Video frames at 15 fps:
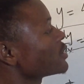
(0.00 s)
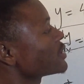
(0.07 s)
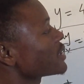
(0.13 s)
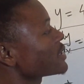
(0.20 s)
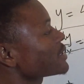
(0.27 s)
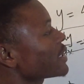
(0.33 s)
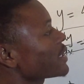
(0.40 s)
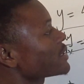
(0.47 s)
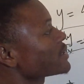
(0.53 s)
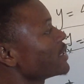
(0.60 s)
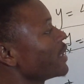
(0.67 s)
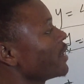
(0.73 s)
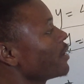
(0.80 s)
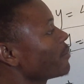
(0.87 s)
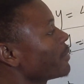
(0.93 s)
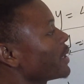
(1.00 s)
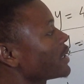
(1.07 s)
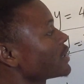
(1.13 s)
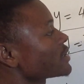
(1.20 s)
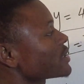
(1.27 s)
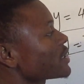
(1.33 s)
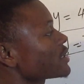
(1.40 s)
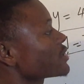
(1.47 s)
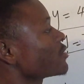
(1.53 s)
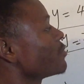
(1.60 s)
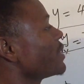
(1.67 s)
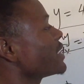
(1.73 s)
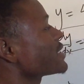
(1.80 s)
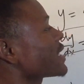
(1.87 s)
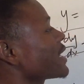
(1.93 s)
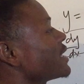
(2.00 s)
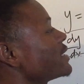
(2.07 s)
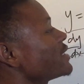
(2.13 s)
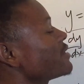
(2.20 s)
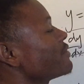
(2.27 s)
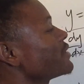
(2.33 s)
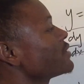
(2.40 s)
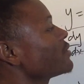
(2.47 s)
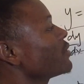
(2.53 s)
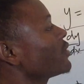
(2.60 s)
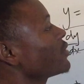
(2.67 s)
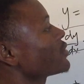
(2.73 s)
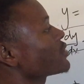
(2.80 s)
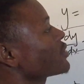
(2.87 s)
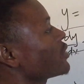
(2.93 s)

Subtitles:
6x ne minus 6. Me second derivative? Oh,